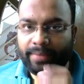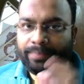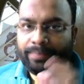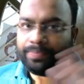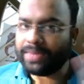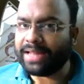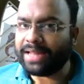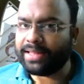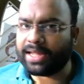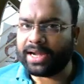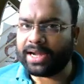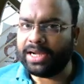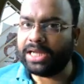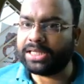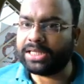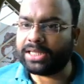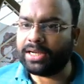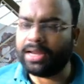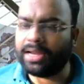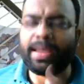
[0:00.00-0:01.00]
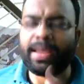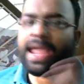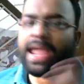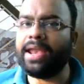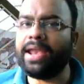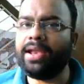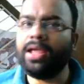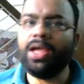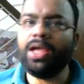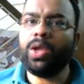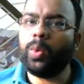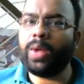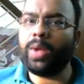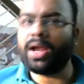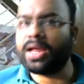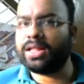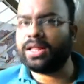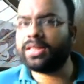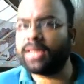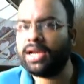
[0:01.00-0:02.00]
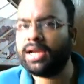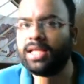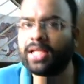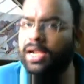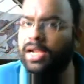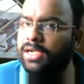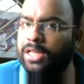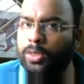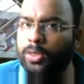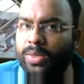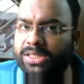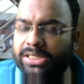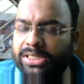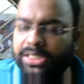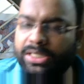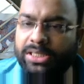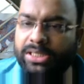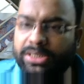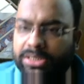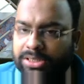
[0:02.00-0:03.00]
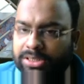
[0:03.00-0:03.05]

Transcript: That's the condition. Again, we are considering continuous signals,